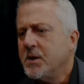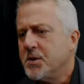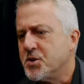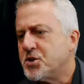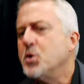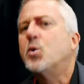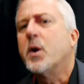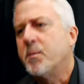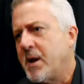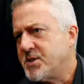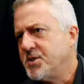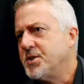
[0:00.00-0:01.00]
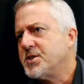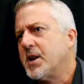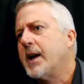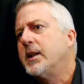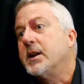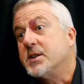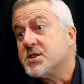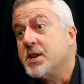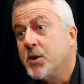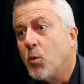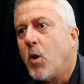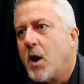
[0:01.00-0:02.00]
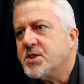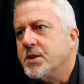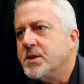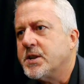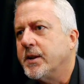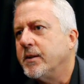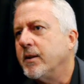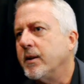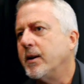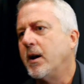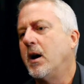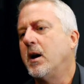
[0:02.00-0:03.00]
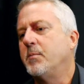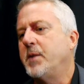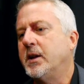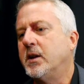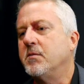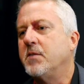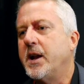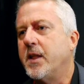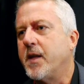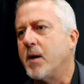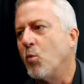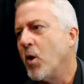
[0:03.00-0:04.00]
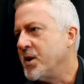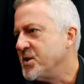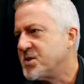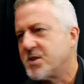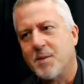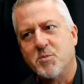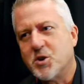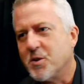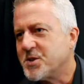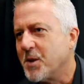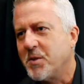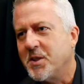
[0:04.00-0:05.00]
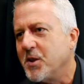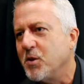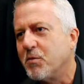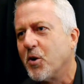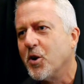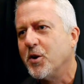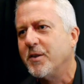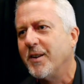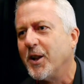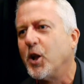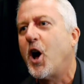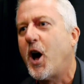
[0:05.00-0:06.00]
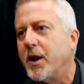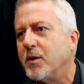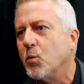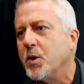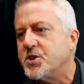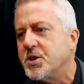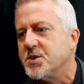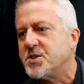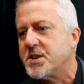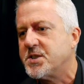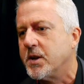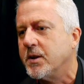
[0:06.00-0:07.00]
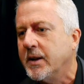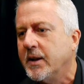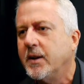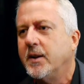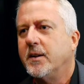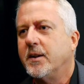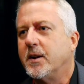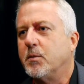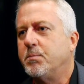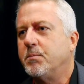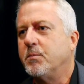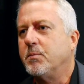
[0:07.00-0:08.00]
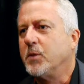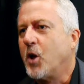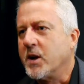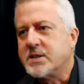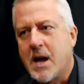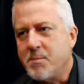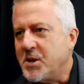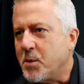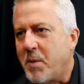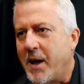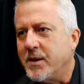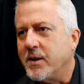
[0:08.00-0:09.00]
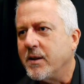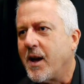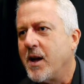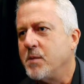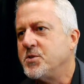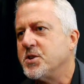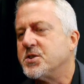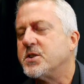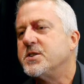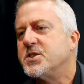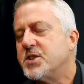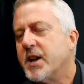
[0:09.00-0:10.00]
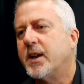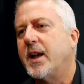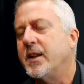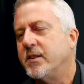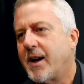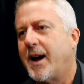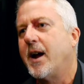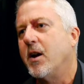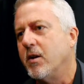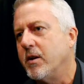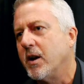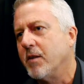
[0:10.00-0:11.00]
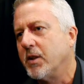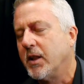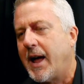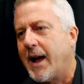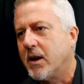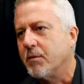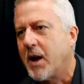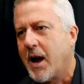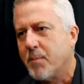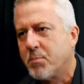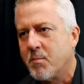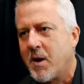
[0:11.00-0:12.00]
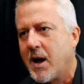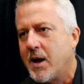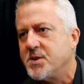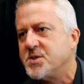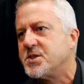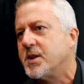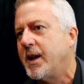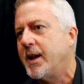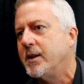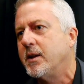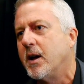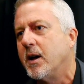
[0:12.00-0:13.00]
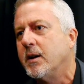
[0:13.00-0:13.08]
There's two quick messages that I'd like to send to Washington and convey to them. One is, I'm sure, something that you've heard a lot, which is, as a longtime independent, I am just sick and tired of the lack of compromise and